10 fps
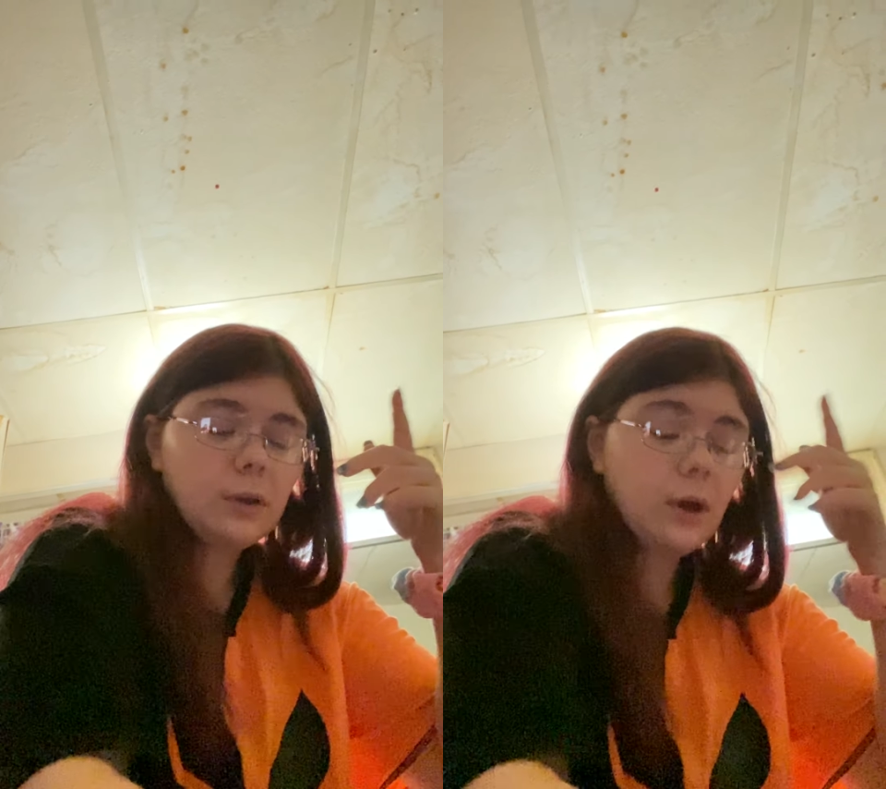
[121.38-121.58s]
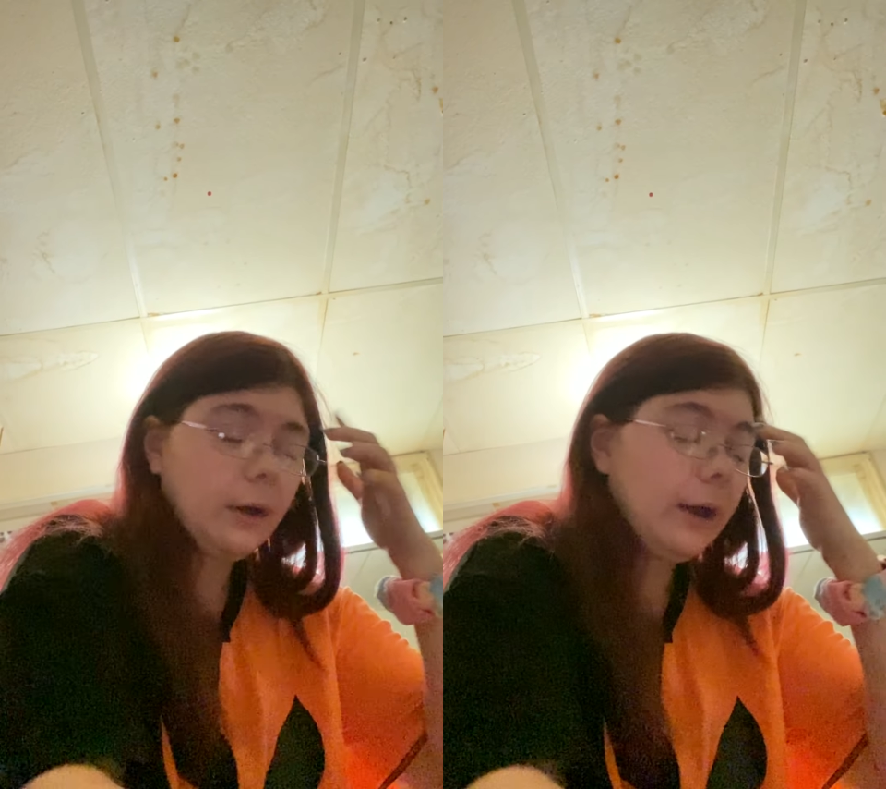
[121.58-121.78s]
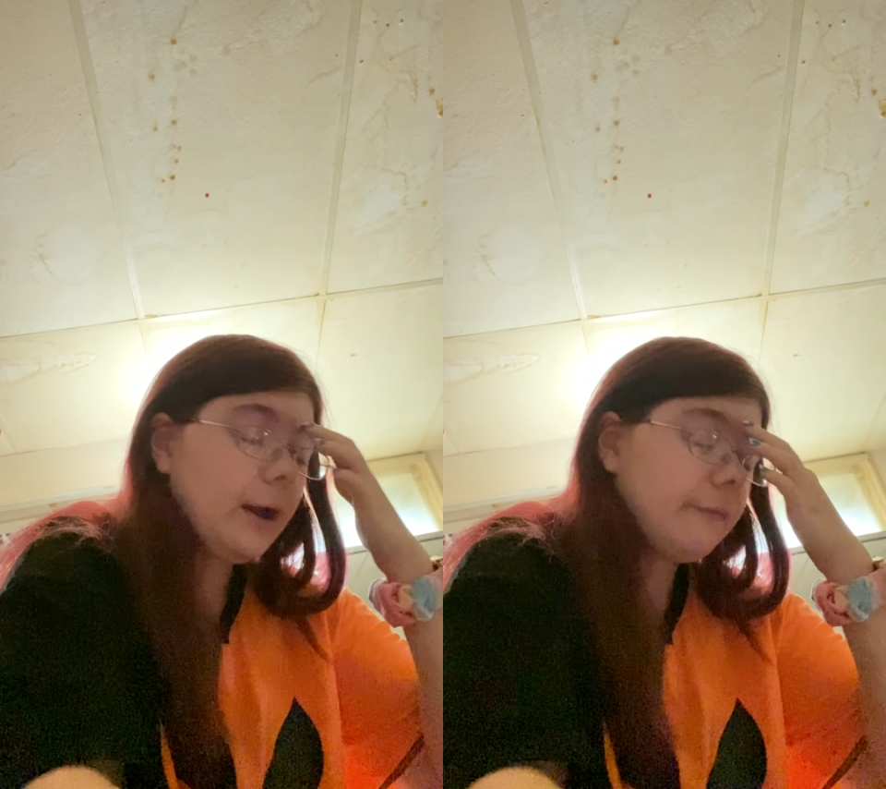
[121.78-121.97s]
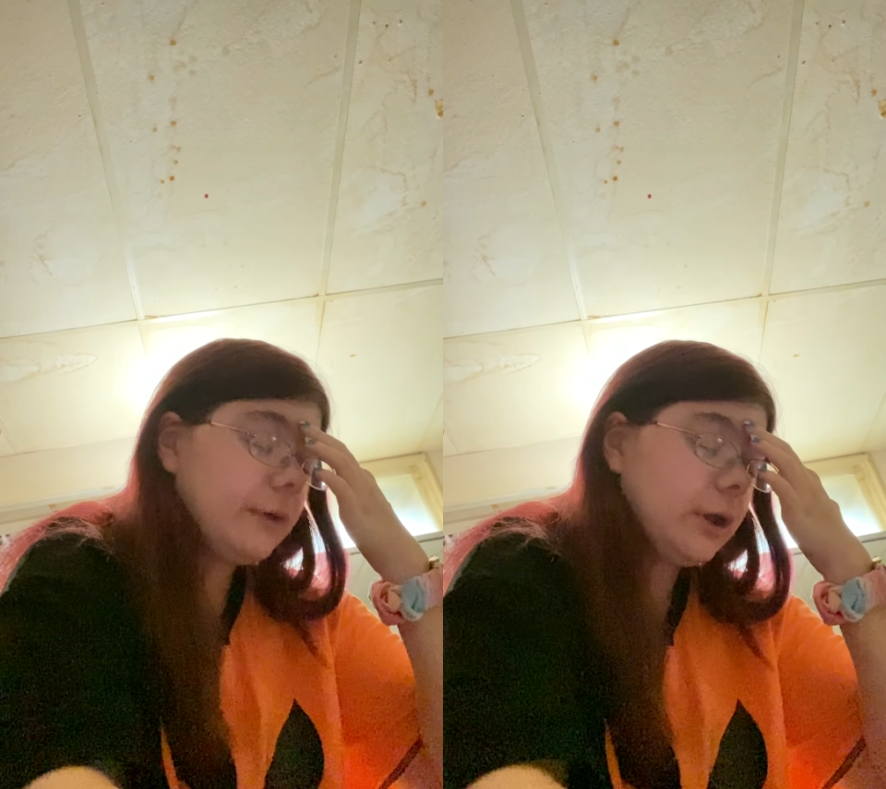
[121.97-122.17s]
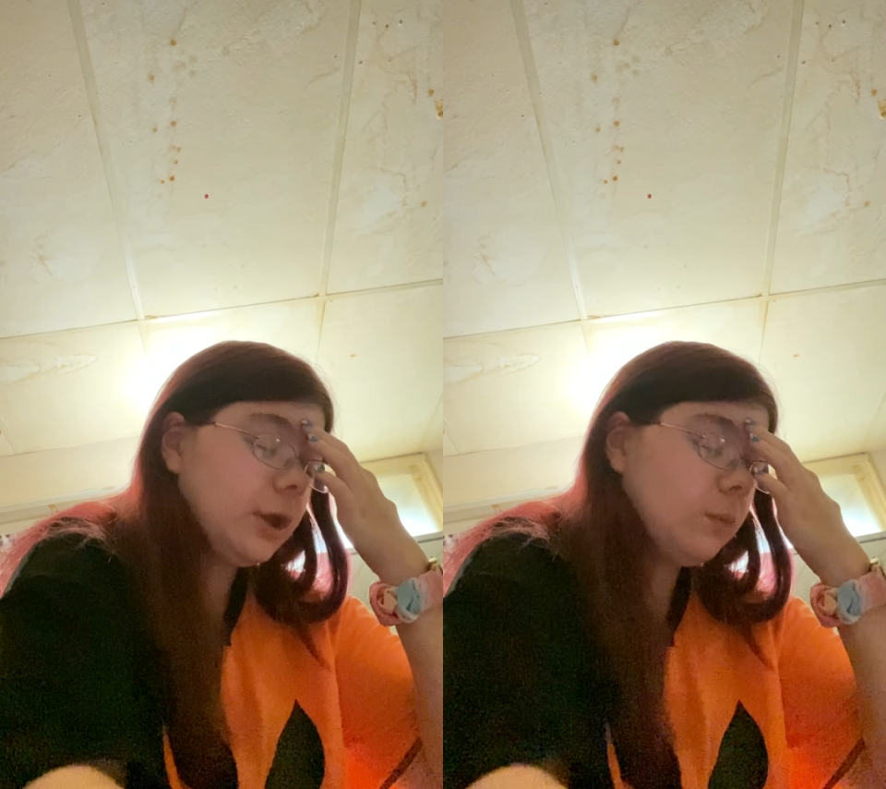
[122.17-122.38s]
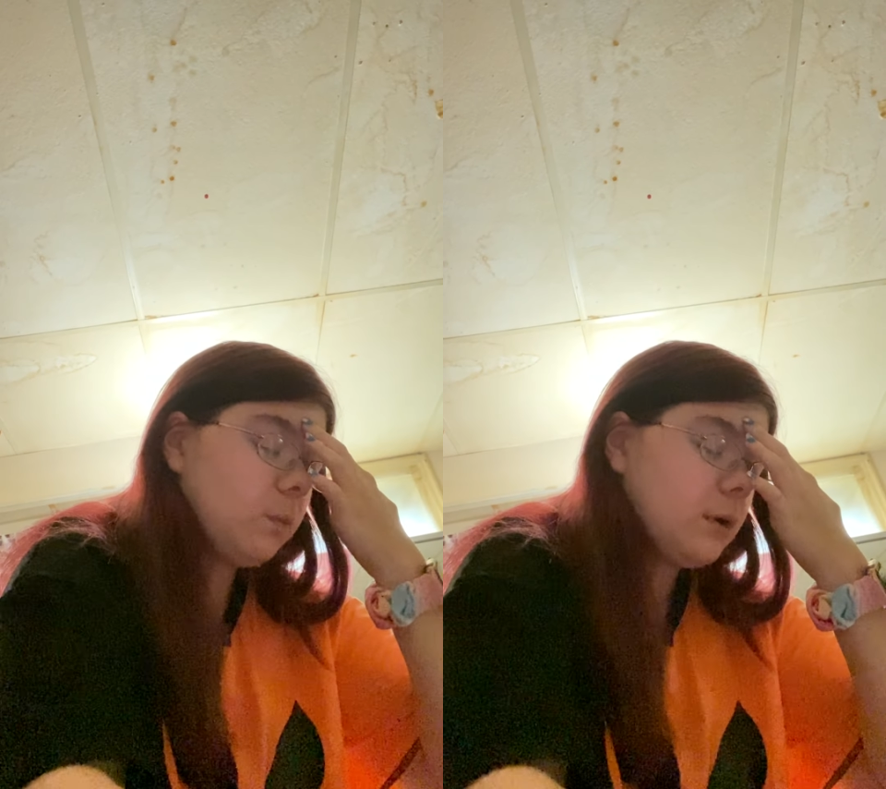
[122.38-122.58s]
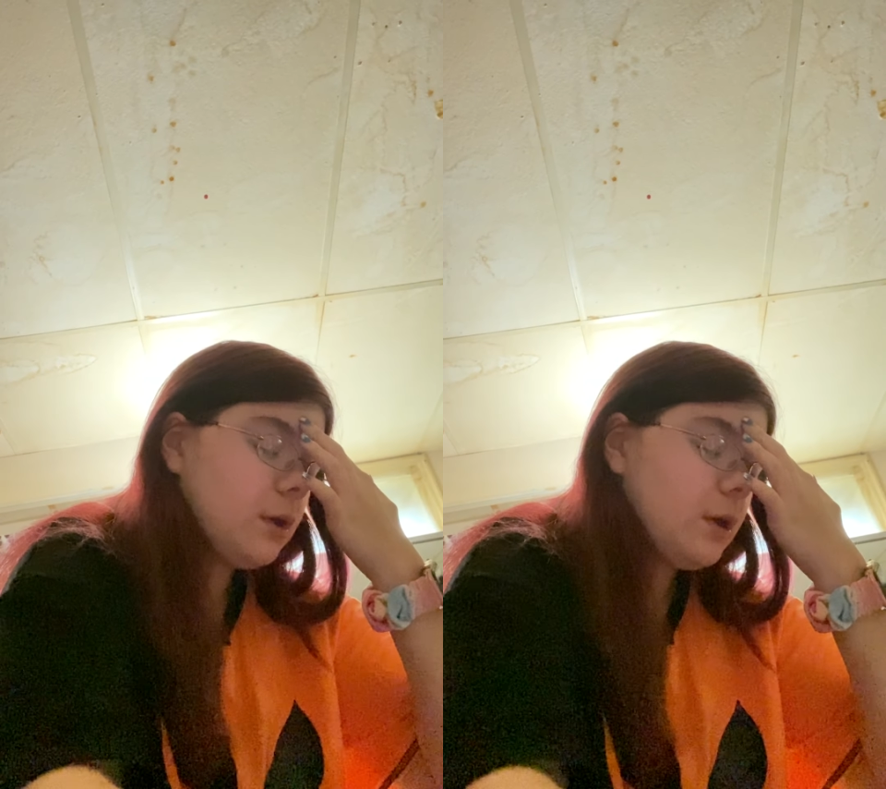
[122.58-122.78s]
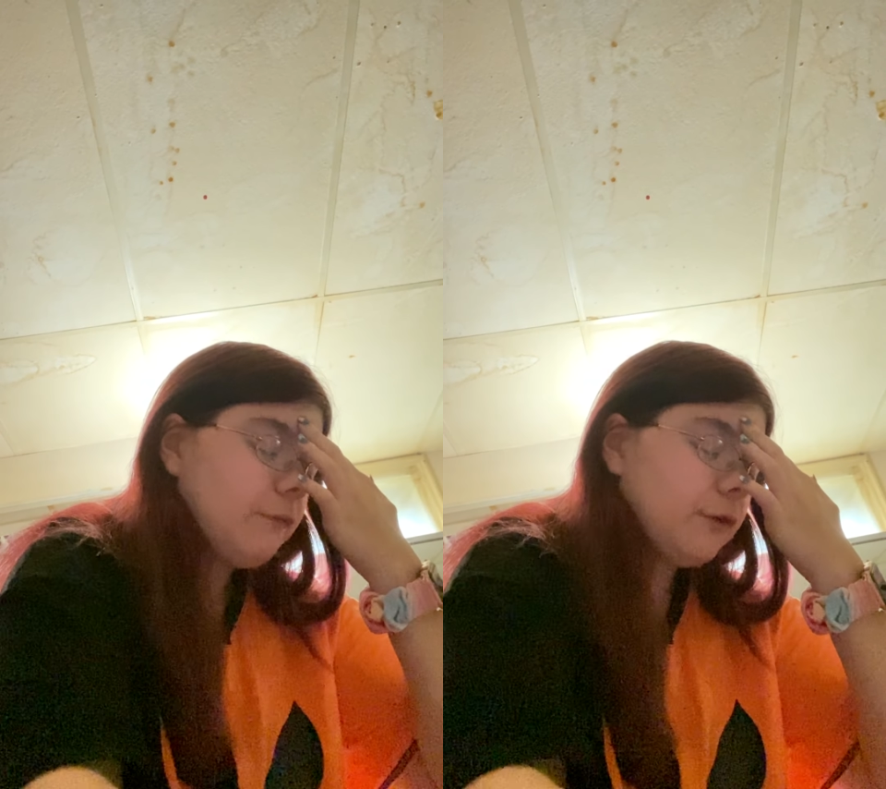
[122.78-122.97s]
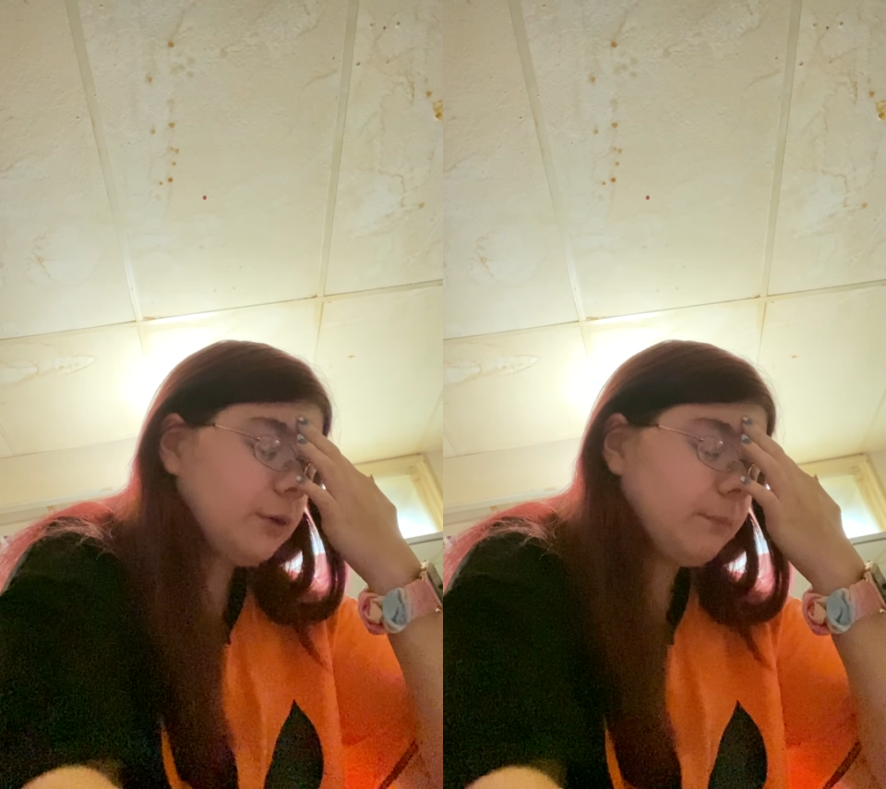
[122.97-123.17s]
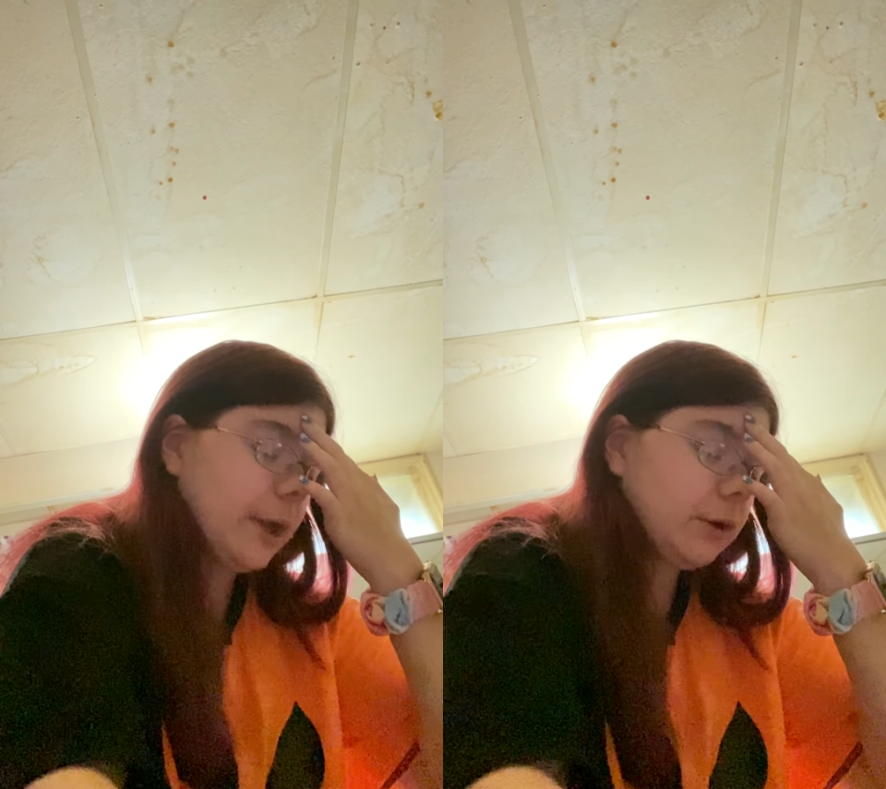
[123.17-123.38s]
I'll have a...
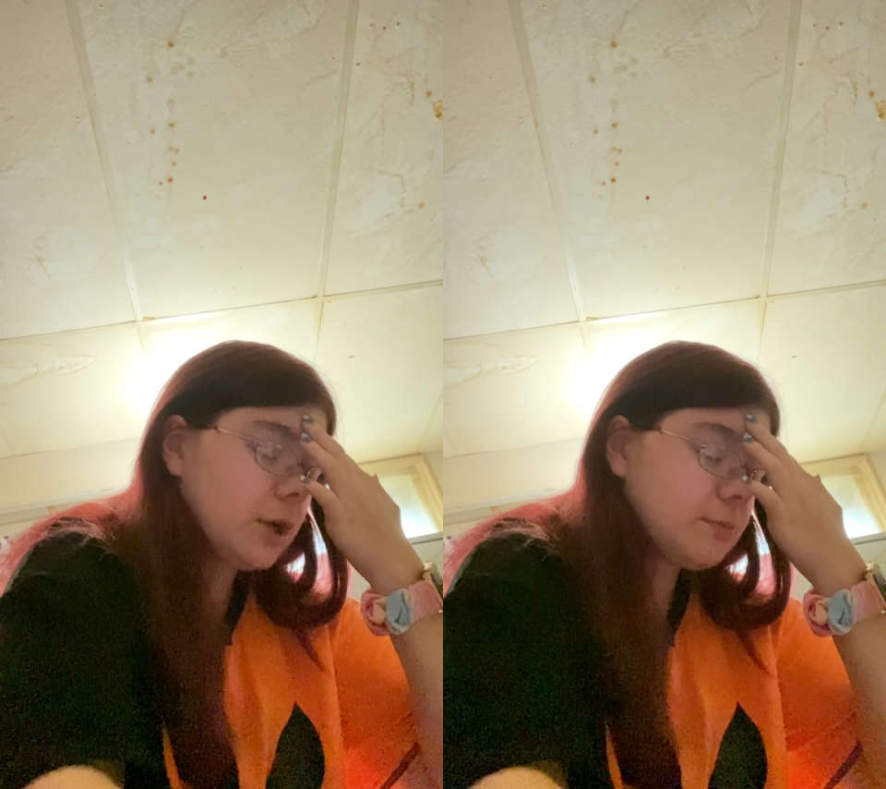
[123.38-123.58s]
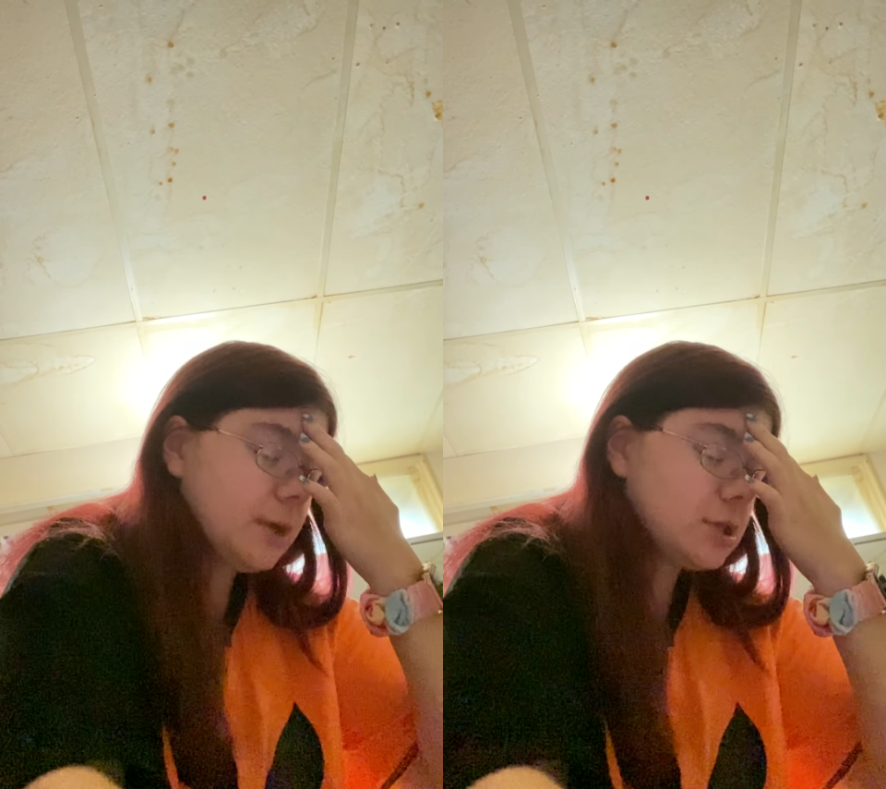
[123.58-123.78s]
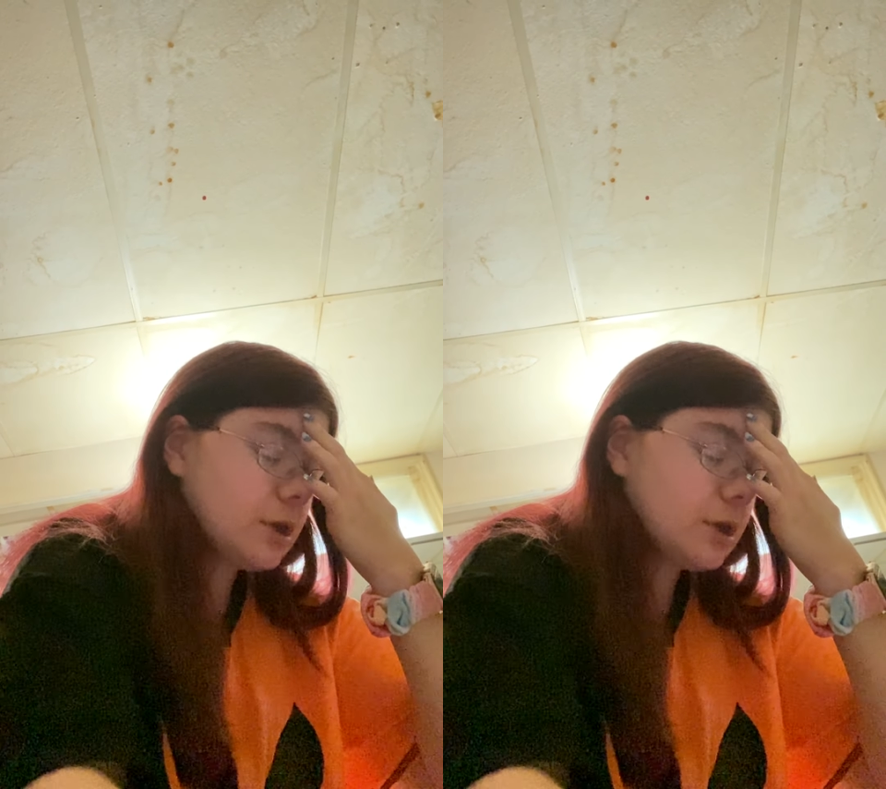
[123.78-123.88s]
Christmas,